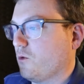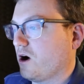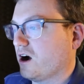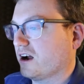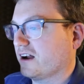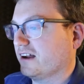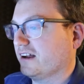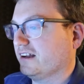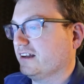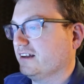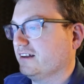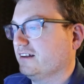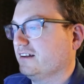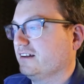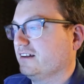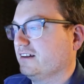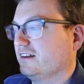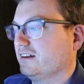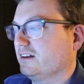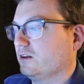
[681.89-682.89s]
Why
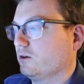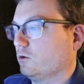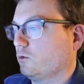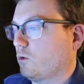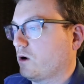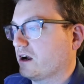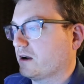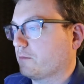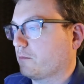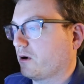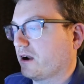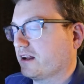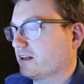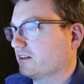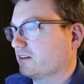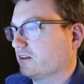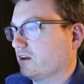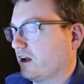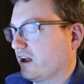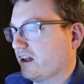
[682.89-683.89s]
break
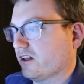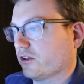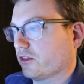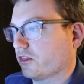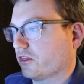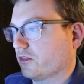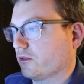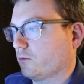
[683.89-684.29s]
a